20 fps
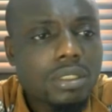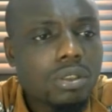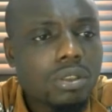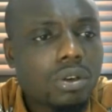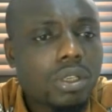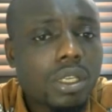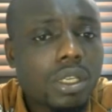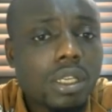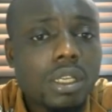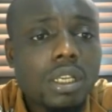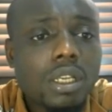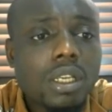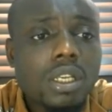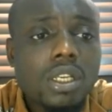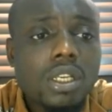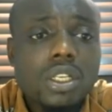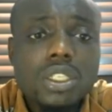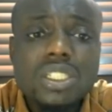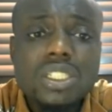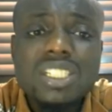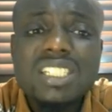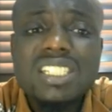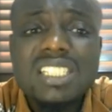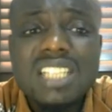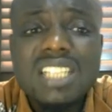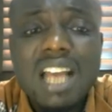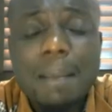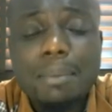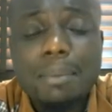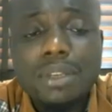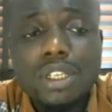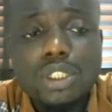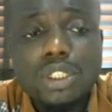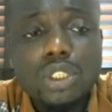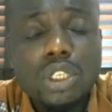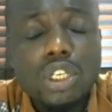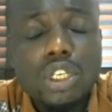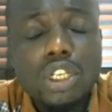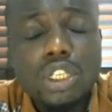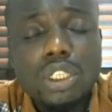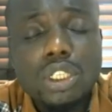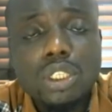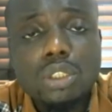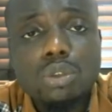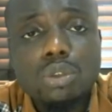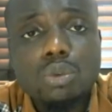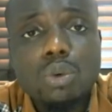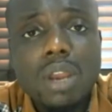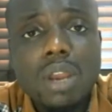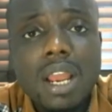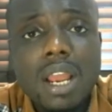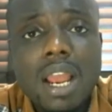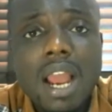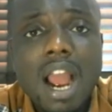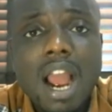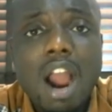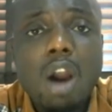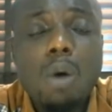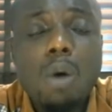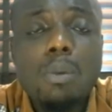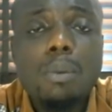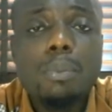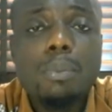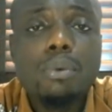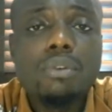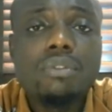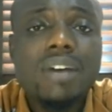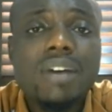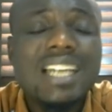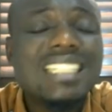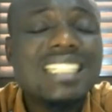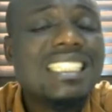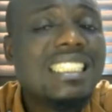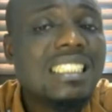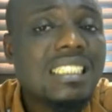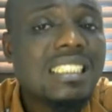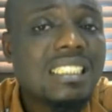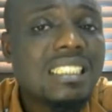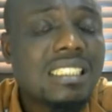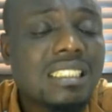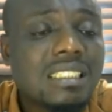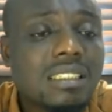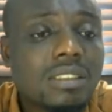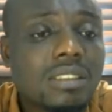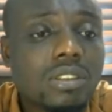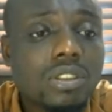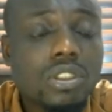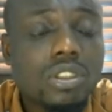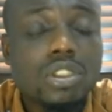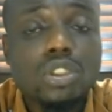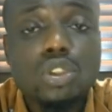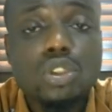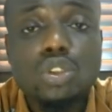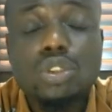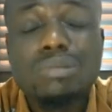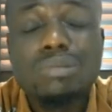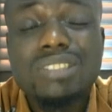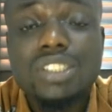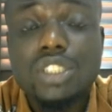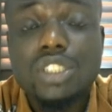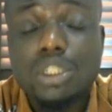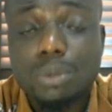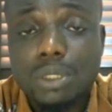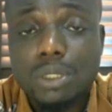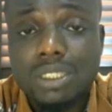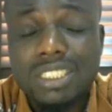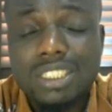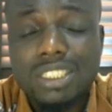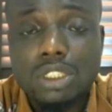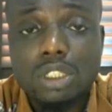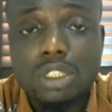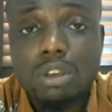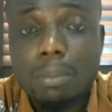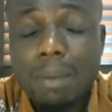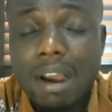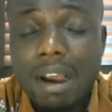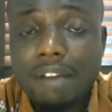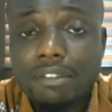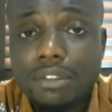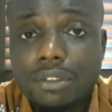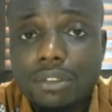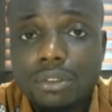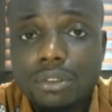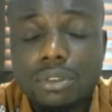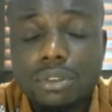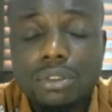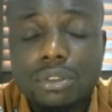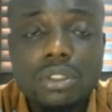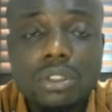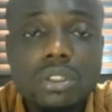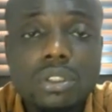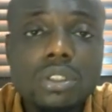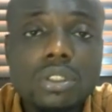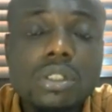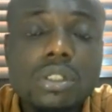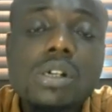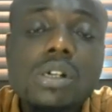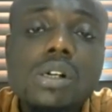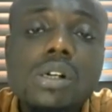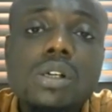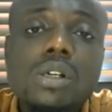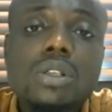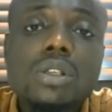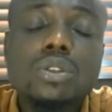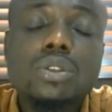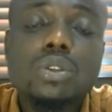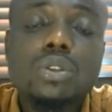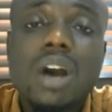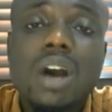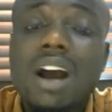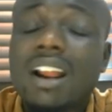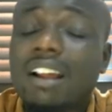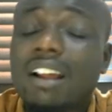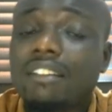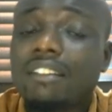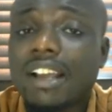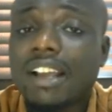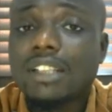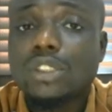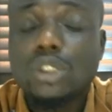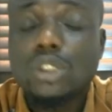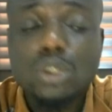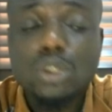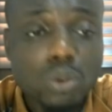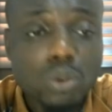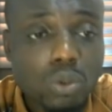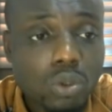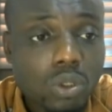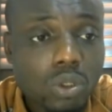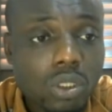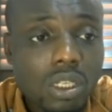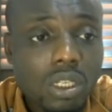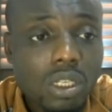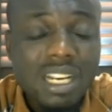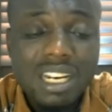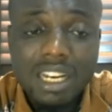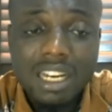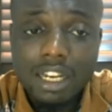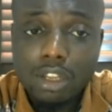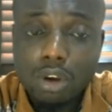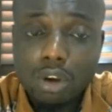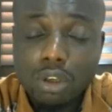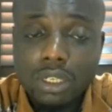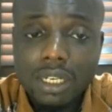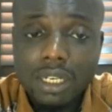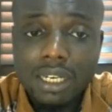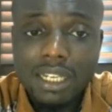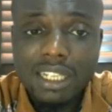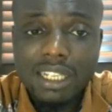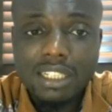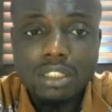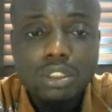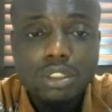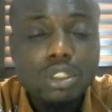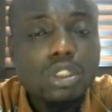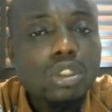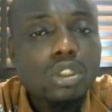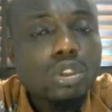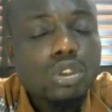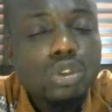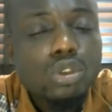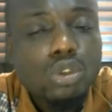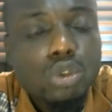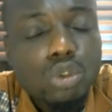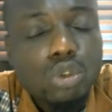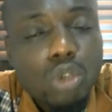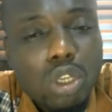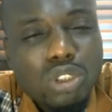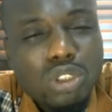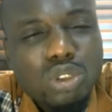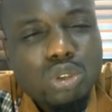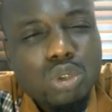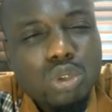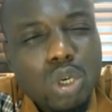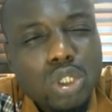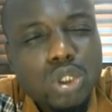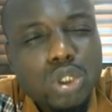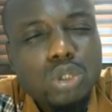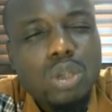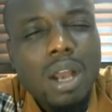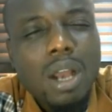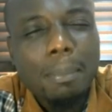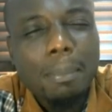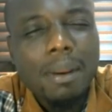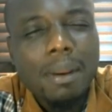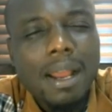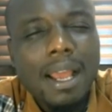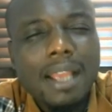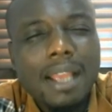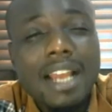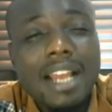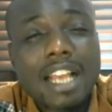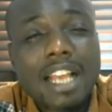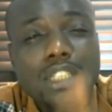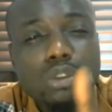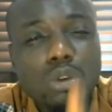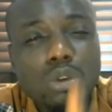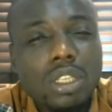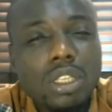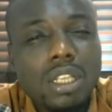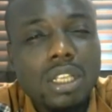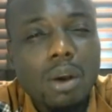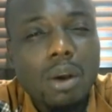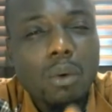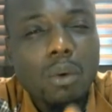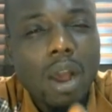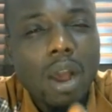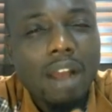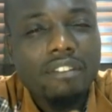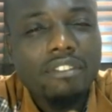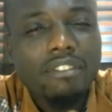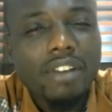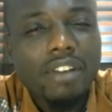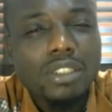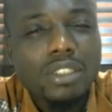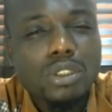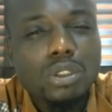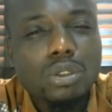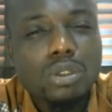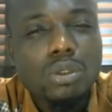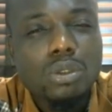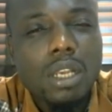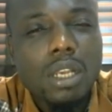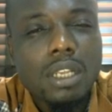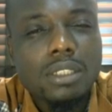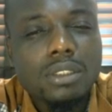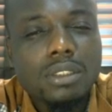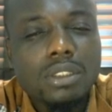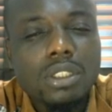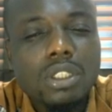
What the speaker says: Okay, this is the application link where I'll be providing it in the YouTube description section of my video. So I advise you, click on the link. Do not rush to apply. That is one thing I'll advise you guys.